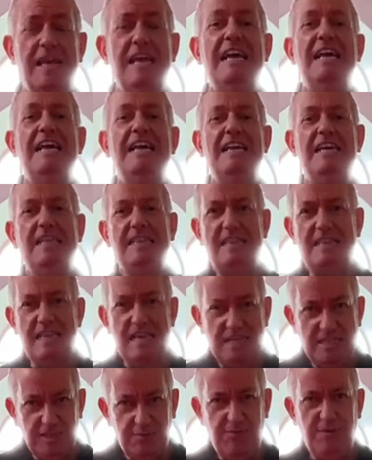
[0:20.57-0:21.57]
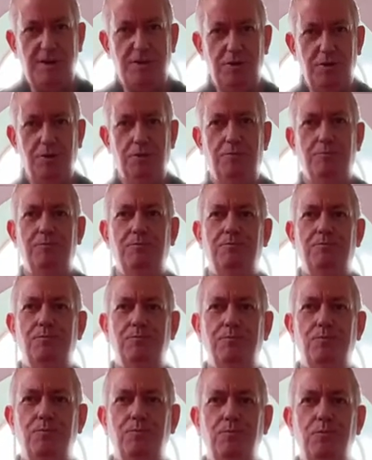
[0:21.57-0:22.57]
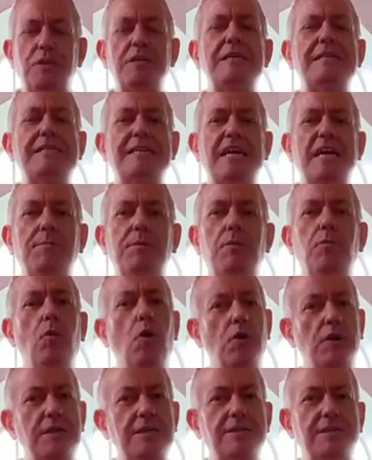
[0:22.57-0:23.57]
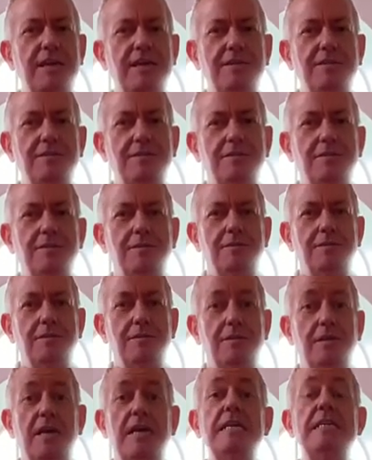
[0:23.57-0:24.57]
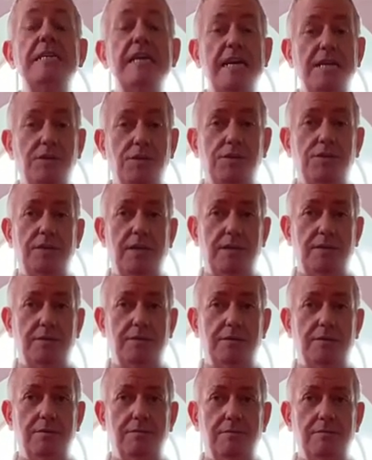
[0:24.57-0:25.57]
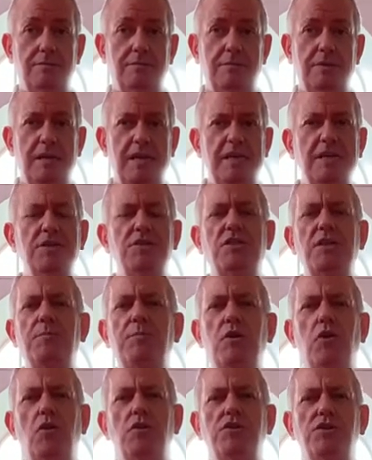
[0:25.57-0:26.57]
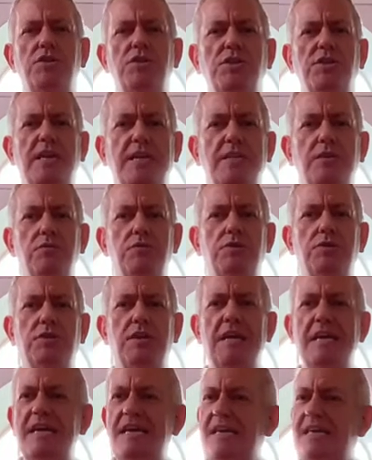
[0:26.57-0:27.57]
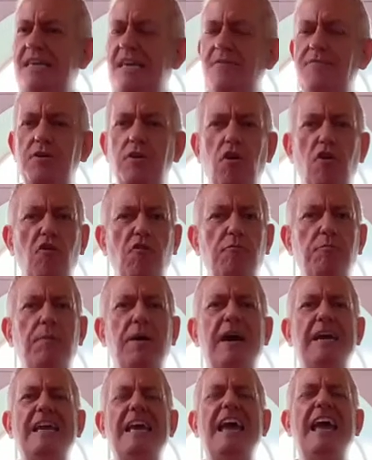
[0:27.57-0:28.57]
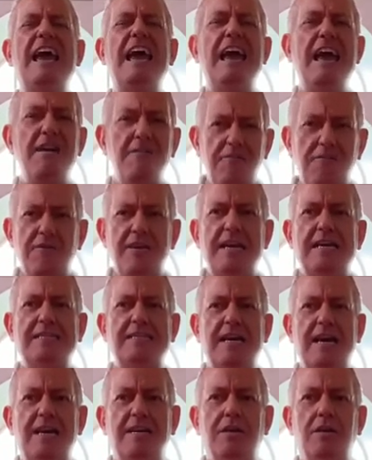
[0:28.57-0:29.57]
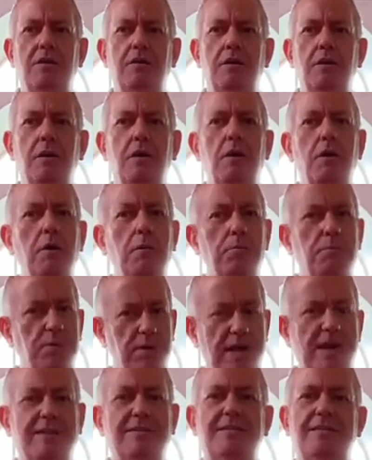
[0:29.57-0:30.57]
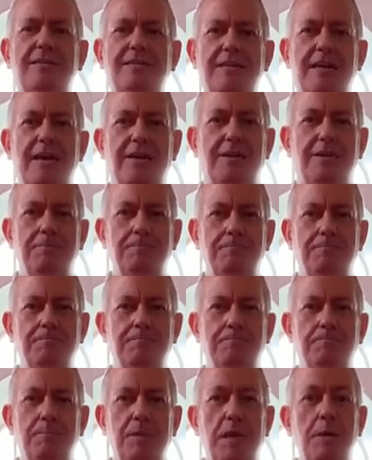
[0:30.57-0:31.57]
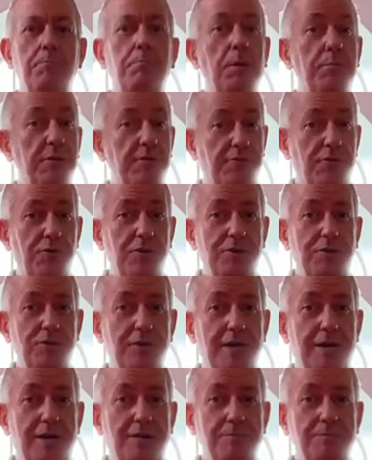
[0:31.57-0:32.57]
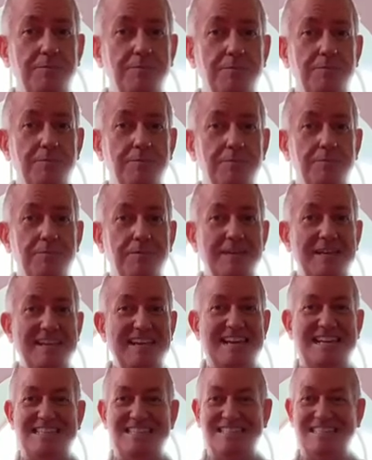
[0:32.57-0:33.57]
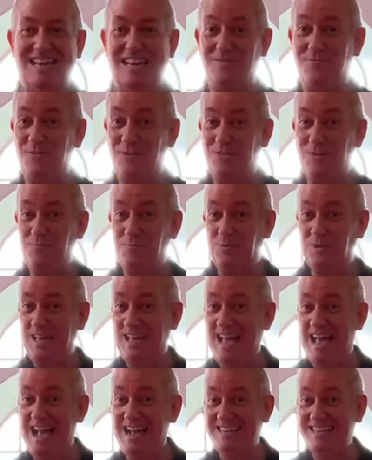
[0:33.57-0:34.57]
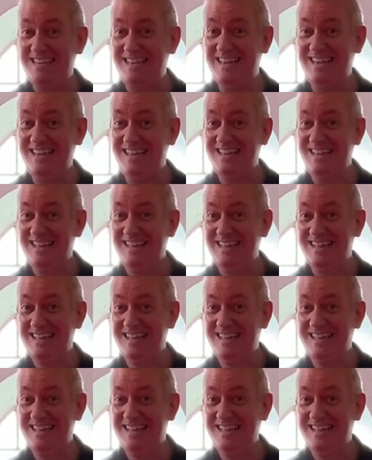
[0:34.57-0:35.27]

In this video, we're going to tell you about warning signs and danger signs. Subconscious signals given off by every attacker prior to an attack. But before I do that, it's time for some play acting.